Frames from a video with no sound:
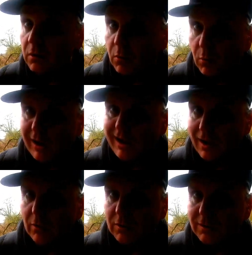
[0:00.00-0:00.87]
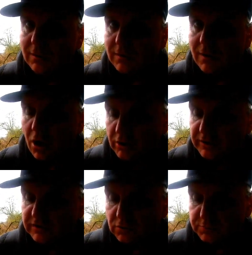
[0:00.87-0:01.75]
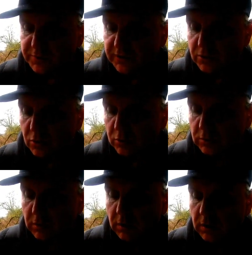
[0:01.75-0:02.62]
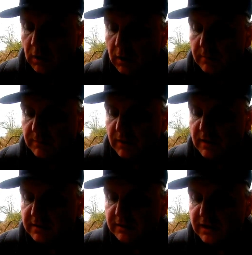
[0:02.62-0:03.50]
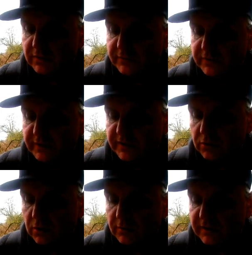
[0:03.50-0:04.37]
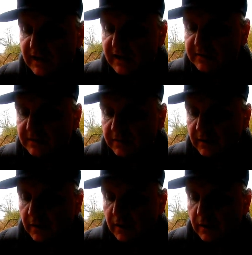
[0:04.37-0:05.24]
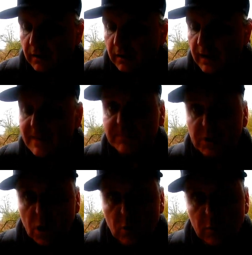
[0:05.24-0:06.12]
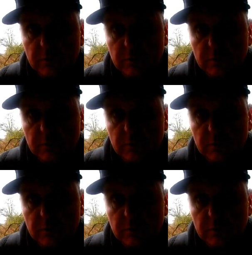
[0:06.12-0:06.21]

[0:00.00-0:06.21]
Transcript: wow, Onyx looks pretty cool. Like a yellowy green colour again. Hypno,